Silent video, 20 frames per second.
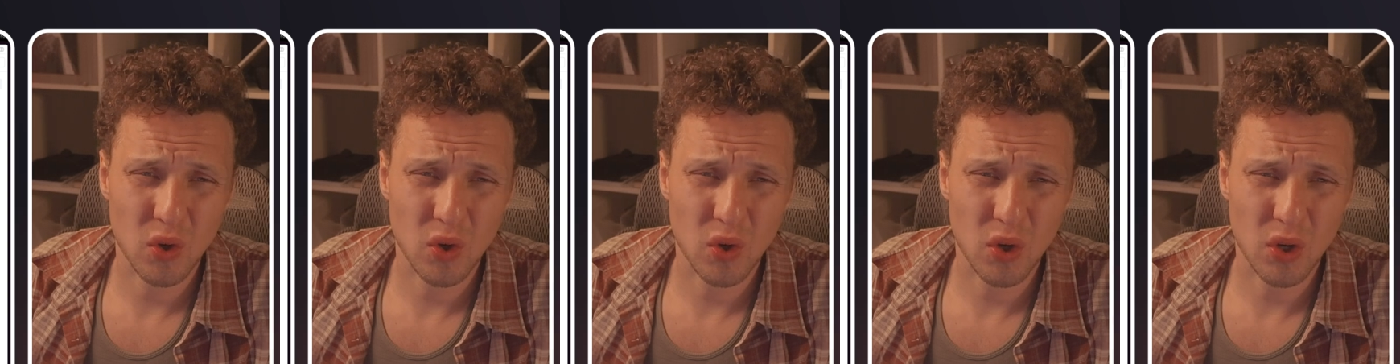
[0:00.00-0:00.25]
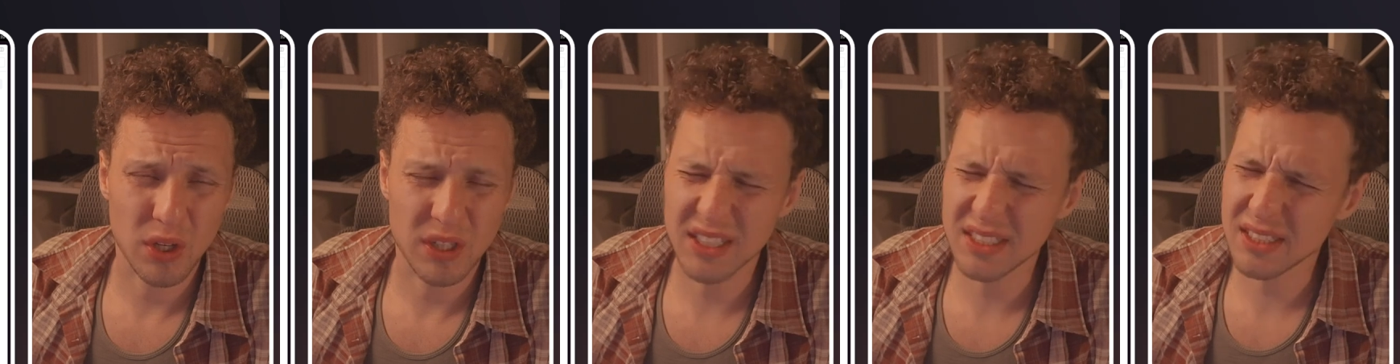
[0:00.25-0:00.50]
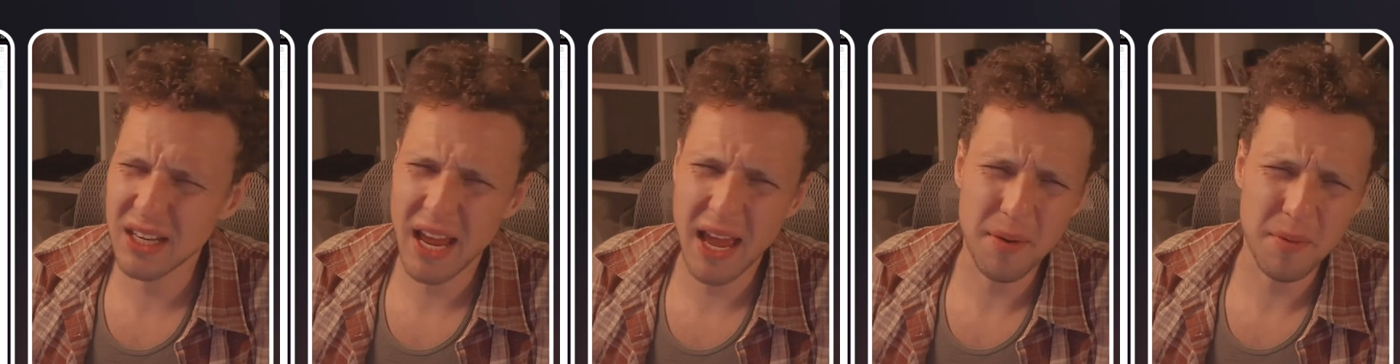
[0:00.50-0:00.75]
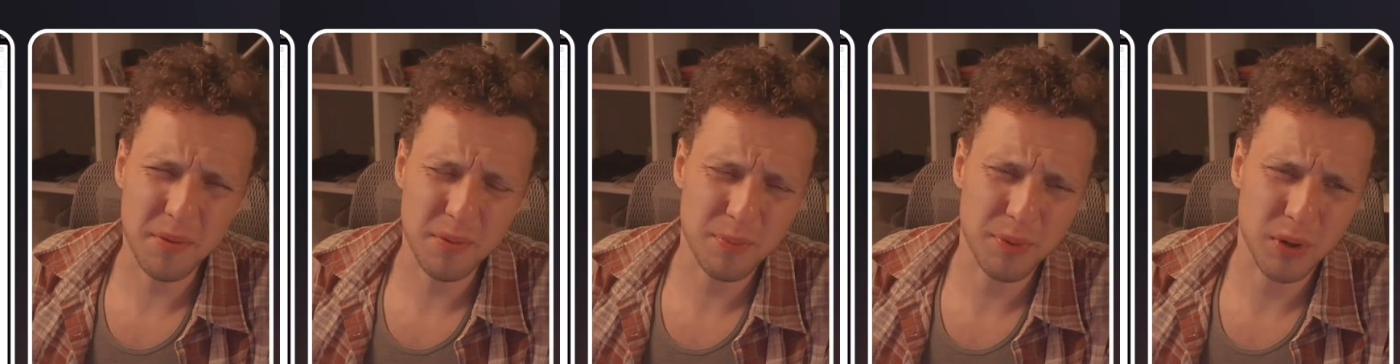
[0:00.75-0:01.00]
it doesn't
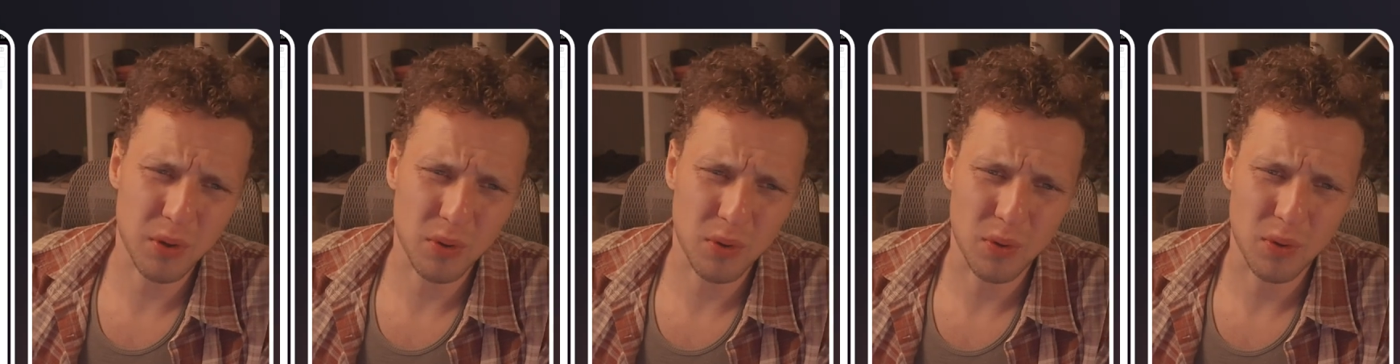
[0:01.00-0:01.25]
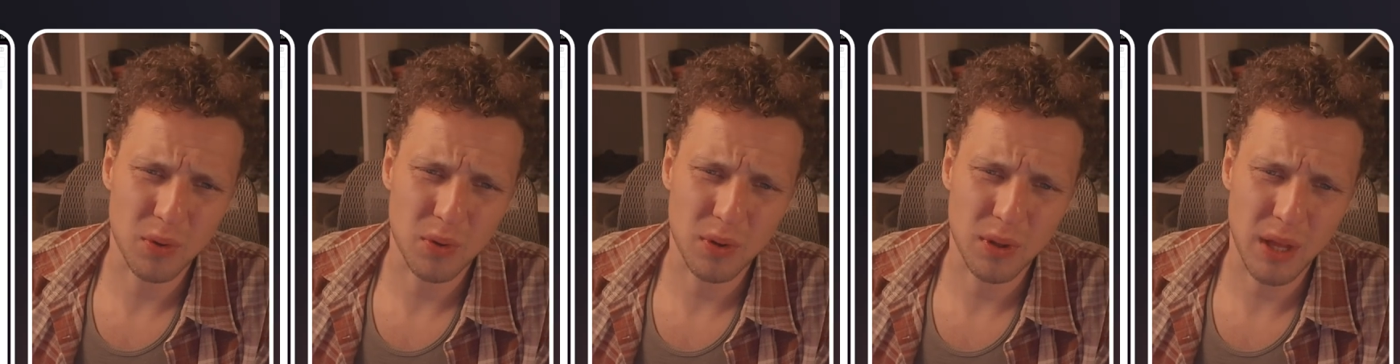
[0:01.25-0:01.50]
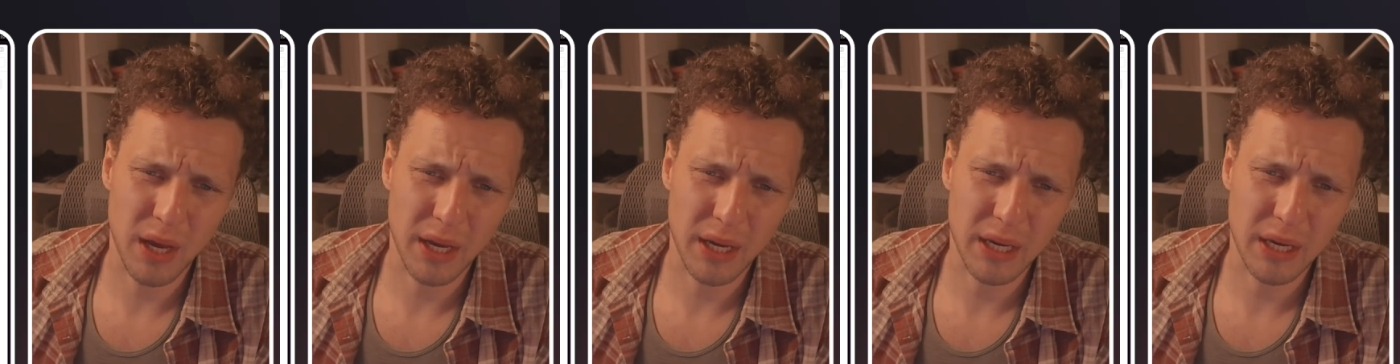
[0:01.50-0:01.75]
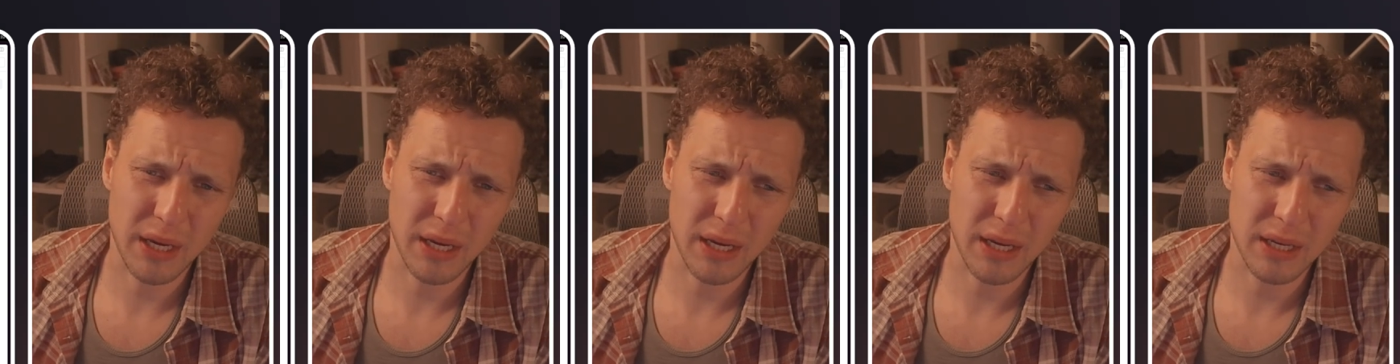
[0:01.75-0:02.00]
help you
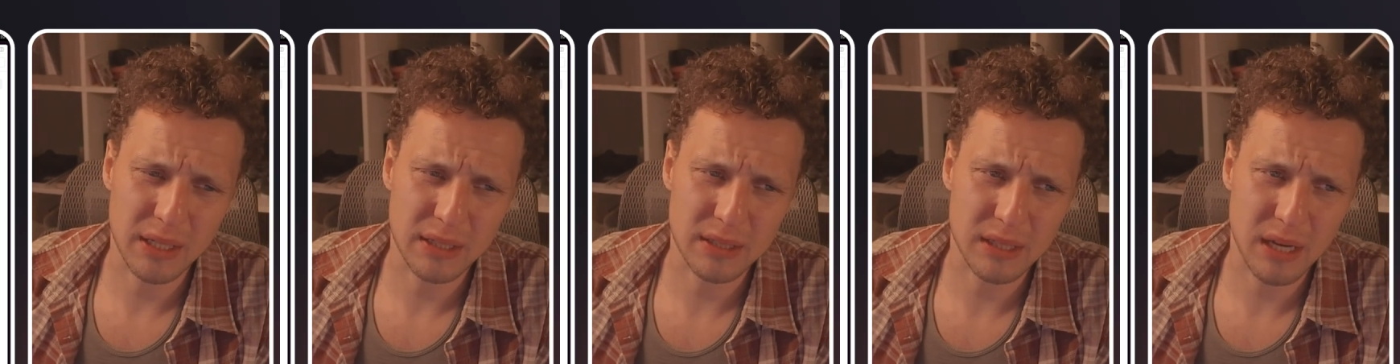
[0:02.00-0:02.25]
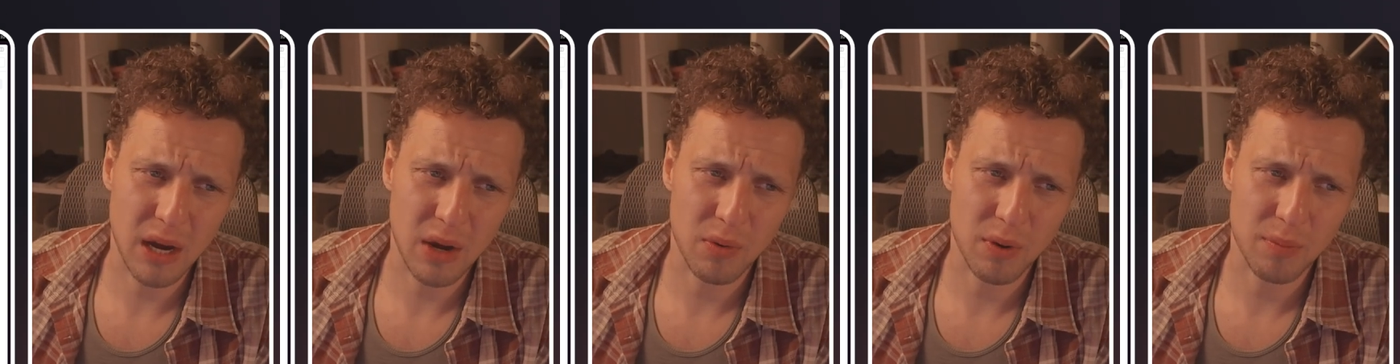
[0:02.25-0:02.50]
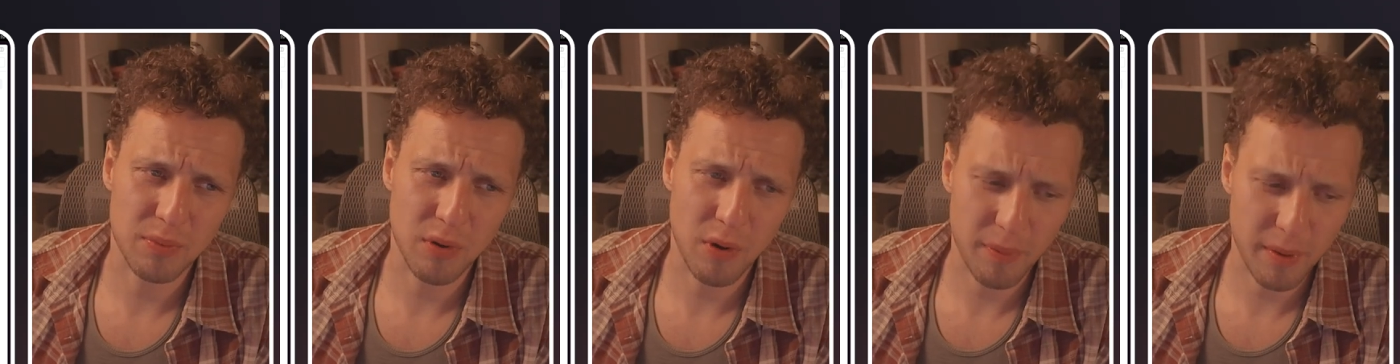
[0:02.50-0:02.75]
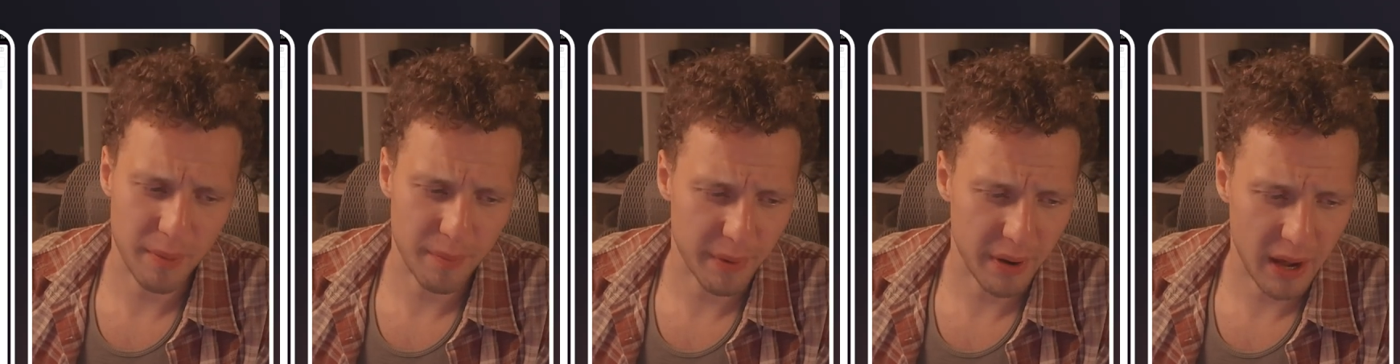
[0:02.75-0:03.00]
like as our
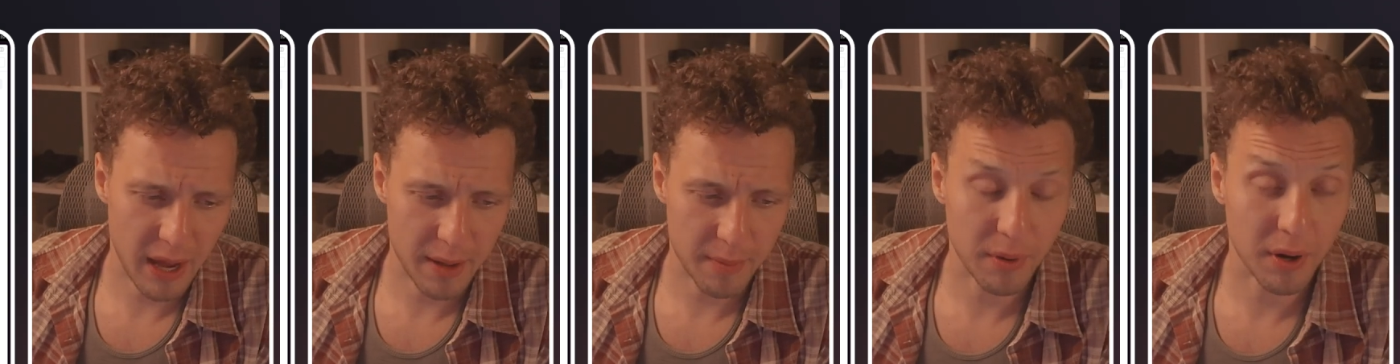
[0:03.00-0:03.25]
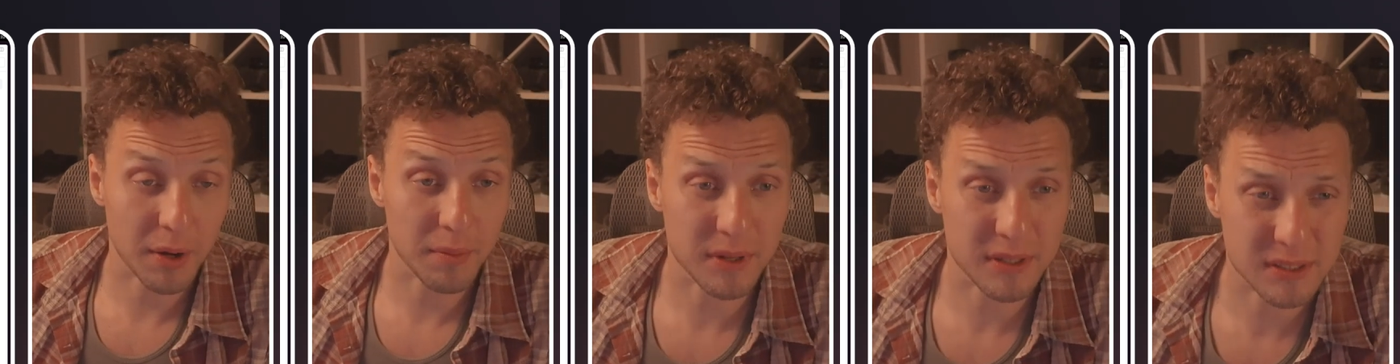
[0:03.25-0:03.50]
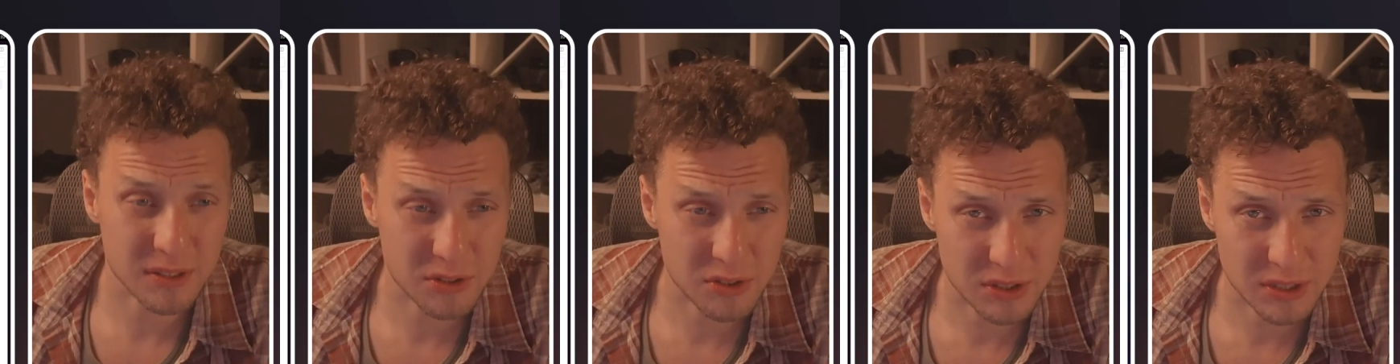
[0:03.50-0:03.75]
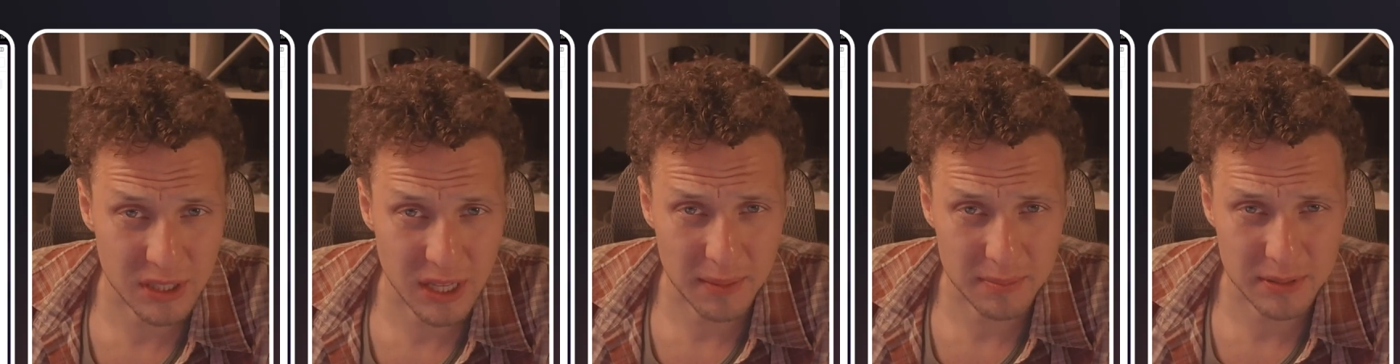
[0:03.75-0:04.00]
PROPAMP.ai buy
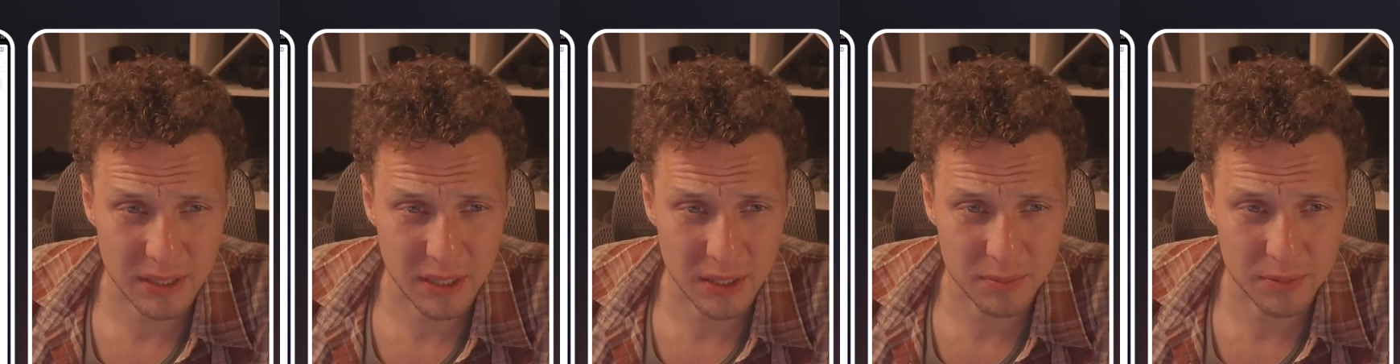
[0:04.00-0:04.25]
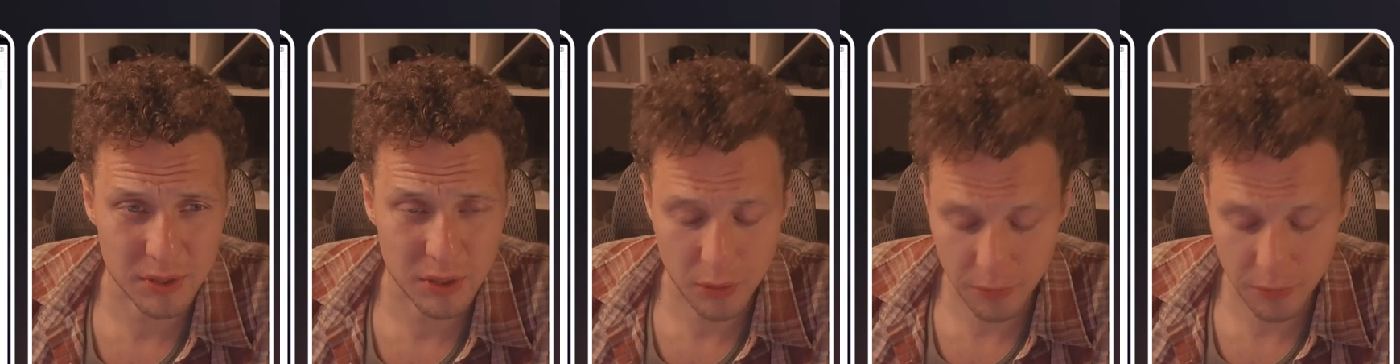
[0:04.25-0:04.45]
messages tabs helps